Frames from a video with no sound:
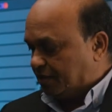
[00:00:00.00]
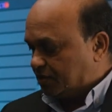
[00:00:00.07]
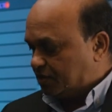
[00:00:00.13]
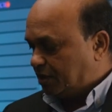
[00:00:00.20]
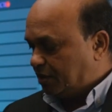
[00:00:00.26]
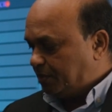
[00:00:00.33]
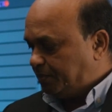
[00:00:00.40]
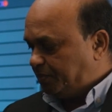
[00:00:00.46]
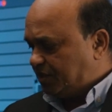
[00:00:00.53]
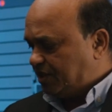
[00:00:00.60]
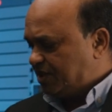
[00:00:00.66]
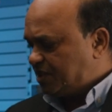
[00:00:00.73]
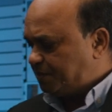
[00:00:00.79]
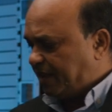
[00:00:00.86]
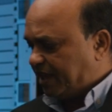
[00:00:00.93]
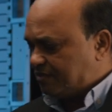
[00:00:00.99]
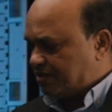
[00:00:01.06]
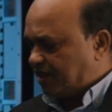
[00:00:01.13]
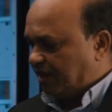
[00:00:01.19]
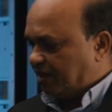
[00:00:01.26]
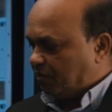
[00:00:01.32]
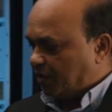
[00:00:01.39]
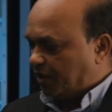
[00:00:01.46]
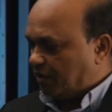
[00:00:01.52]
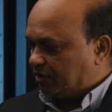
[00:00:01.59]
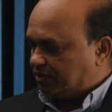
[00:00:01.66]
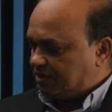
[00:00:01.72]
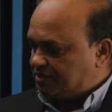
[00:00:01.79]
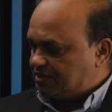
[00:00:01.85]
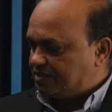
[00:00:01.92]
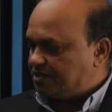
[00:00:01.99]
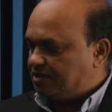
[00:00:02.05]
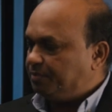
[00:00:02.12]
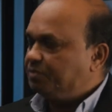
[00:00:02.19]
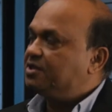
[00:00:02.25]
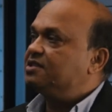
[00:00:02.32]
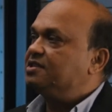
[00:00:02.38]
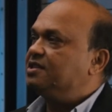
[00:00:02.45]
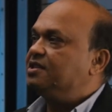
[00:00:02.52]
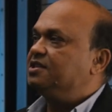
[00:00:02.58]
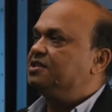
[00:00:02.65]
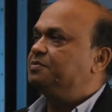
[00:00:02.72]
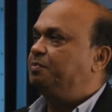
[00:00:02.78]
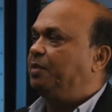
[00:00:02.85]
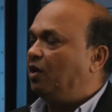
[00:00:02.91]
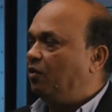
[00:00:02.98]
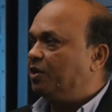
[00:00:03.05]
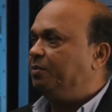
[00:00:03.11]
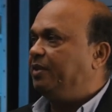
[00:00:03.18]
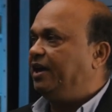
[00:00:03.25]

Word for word: So the specs real quick on this system. This is powered